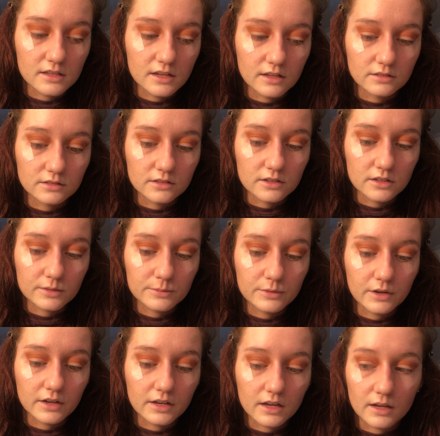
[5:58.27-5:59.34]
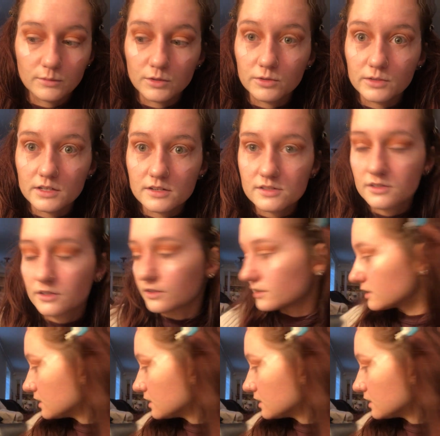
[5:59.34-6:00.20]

that look, but I'm going to start